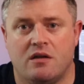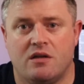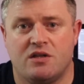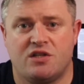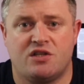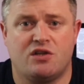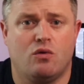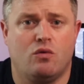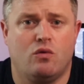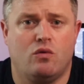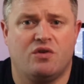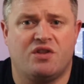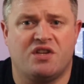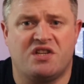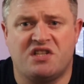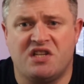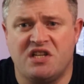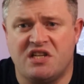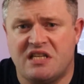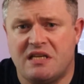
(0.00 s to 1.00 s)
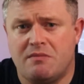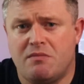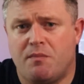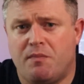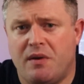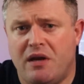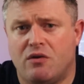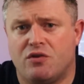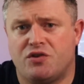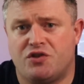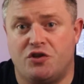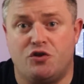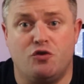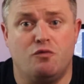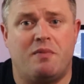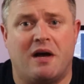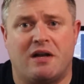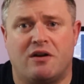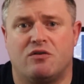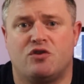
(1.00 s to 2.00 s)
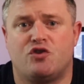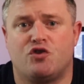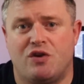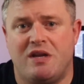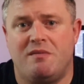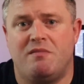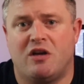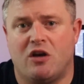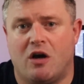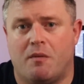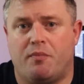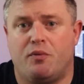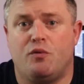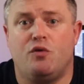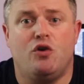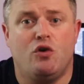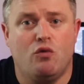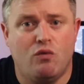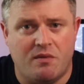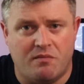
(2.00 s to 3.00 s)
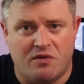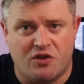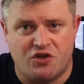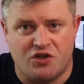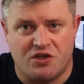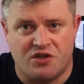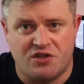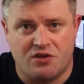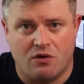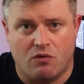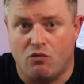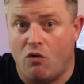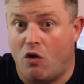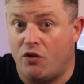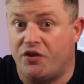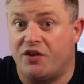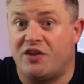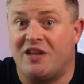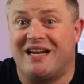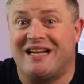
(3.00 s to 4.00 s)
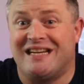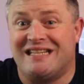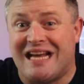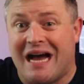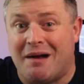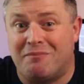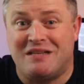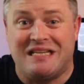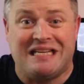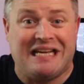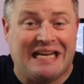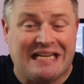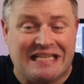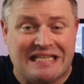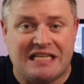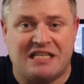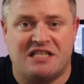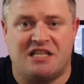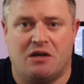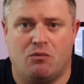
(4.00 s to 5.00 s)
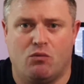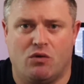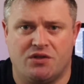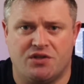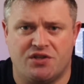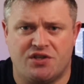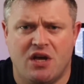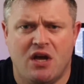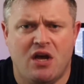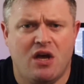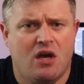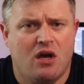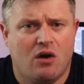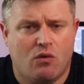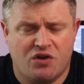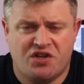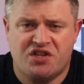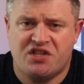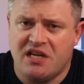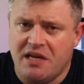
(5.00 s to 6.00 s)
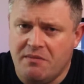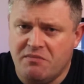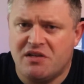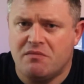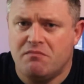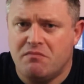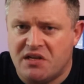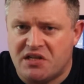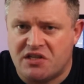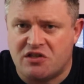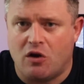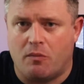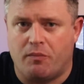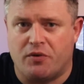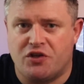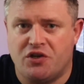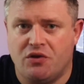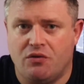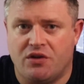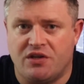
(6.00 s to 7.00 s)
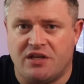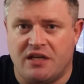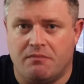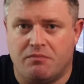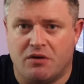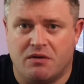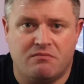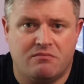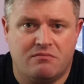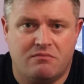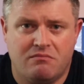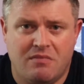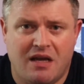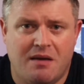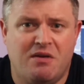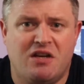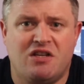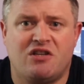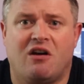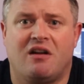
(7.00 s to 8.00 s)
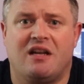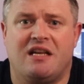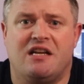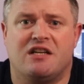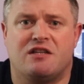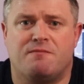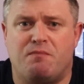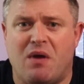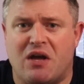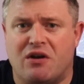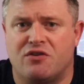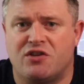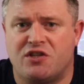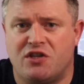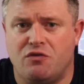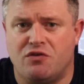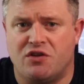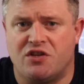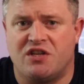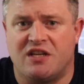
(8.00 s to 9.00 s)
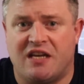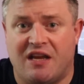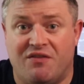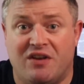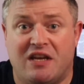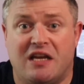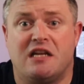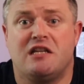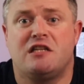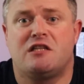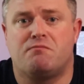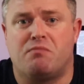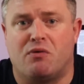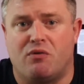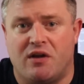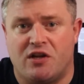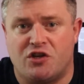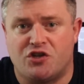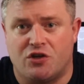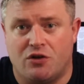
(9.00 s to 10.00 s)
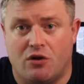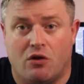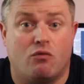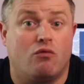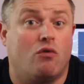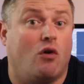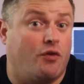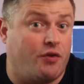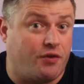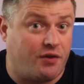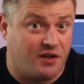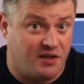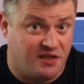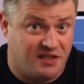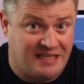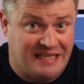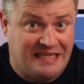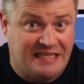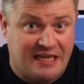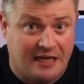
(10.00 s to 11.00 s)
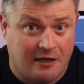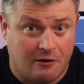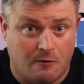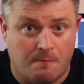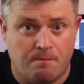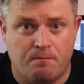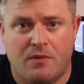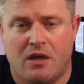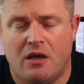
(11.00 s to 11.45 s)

So the system appears to do better dreaming up new images rather than adapting existing ones, which seems a missed opportunity, but maybe DALL-E is better suited to giving inspiration rather than detail.